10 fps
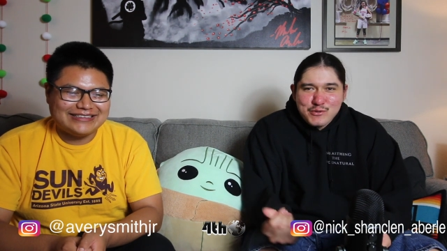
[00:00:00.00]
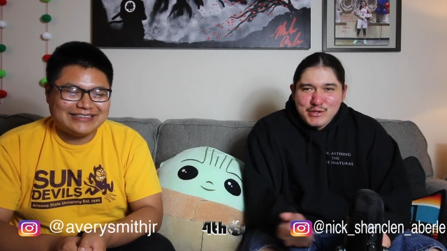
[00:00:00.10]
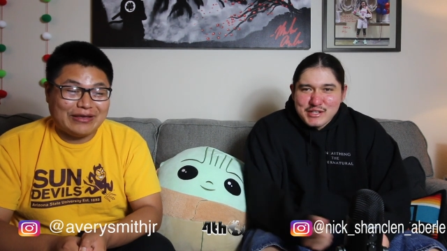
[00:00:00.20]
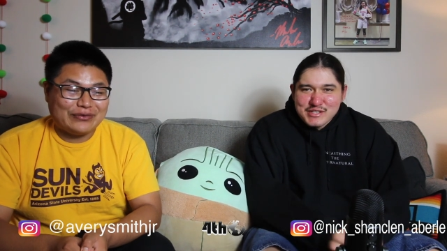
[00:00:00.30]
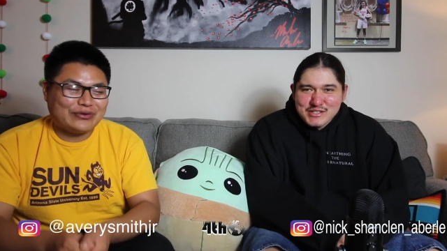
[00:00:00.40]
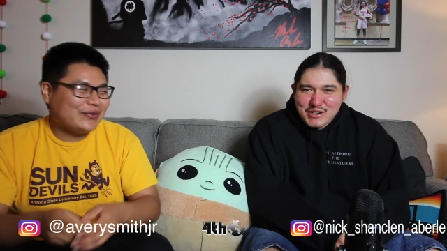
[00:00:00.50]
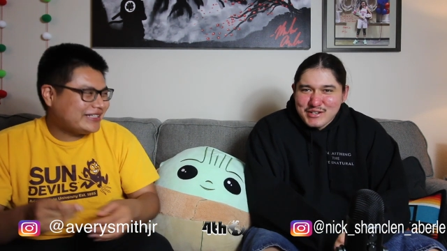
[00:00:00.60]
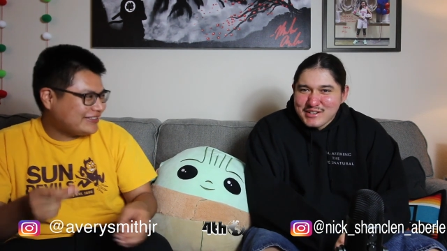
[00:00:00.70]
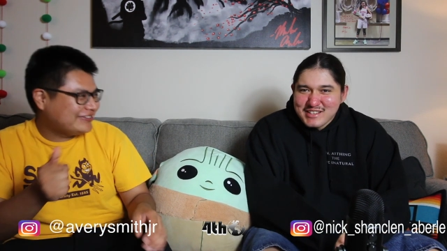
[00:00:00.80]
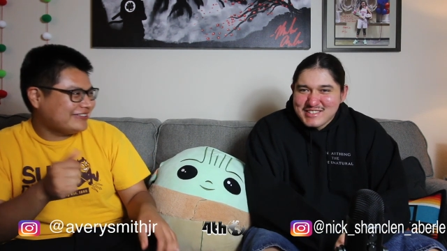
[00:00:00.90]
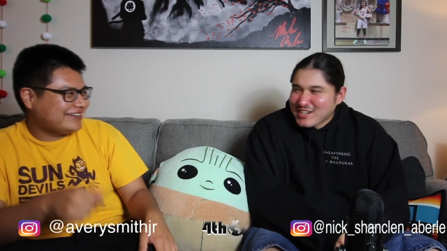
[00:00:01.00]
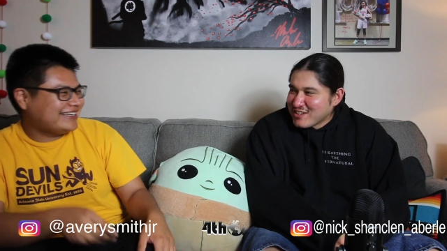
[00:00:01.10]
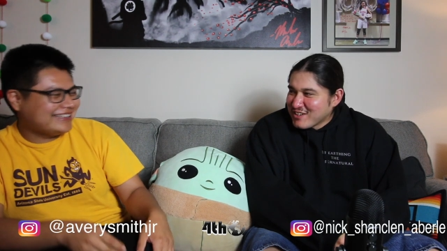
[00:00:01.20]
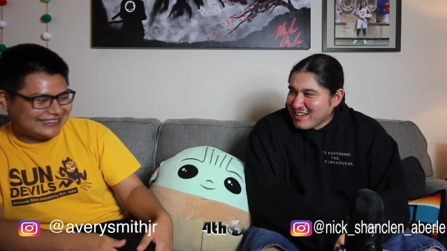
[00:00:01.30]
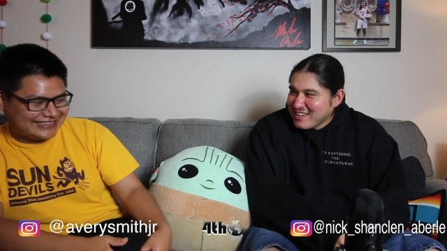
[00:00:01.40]
Speaker 1: quick to turn,
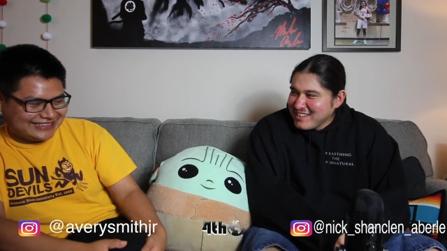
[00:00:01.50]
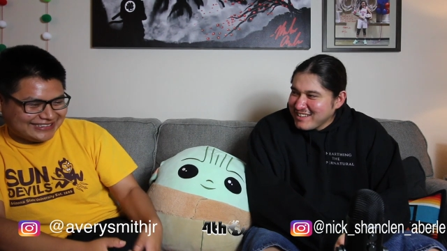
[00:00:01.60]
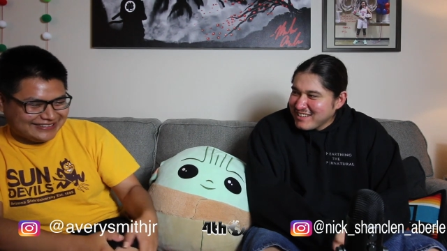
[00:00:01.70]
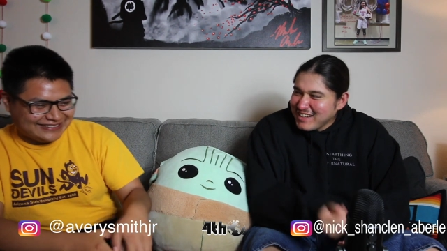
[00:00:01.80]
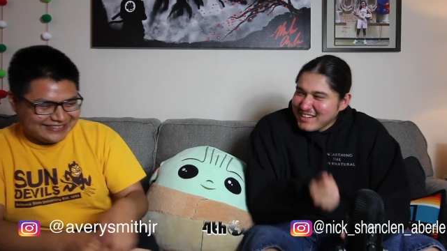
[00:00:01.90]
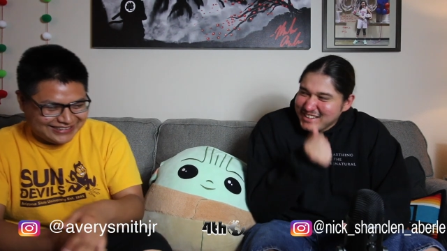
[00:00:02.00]
turn on you.